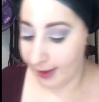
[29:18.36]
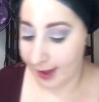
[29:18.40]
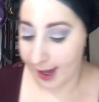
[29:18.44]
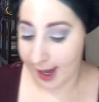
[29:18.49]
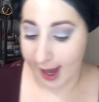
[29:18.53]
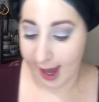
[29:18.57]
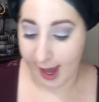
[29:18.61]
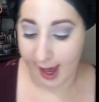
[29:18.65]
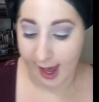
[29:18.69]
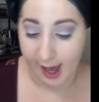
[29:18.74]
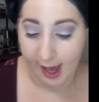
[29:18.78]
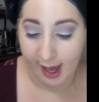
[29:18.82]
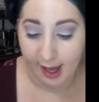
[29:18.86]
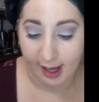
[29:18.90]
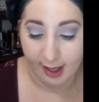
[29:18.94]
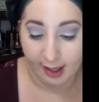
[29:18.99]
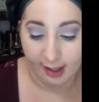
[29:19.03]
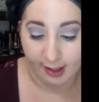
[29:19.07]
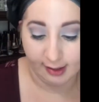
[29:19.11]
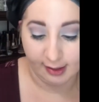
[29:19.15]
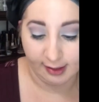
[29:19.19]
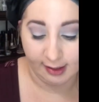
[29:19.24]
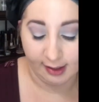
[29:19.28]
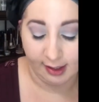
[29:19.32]
that
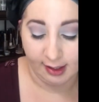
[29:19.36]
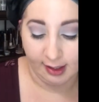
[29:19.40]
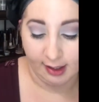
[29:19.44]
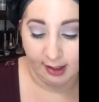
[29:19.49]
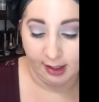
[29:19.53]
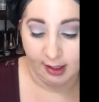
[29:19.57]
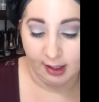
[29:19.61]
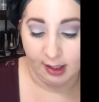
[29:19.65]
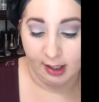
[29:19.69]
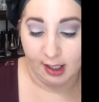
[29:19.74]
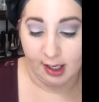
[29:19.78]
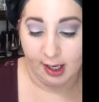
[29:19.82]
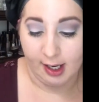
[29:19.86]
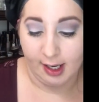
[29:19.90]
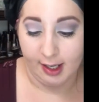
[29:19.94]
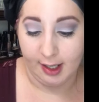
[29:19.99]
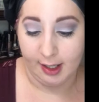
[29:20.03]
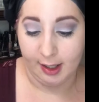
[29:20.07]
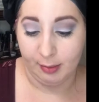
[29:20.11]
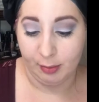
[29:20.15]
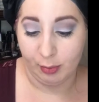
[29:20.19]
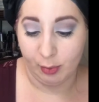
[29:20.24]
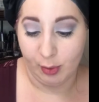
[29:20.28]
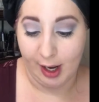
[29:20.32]
has
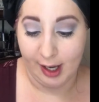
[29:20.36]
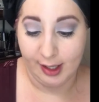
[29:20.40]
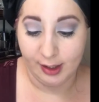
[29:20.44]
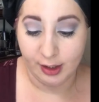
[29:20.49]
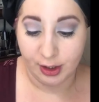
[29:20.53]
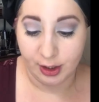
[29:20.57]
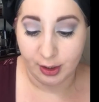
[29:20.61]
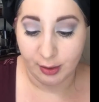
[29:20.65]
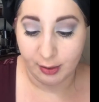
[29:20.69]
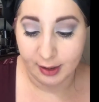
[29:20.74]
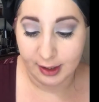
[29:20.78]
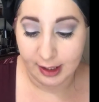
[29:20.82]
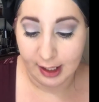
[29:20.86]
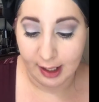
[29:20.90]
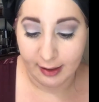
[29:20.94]
rhinestones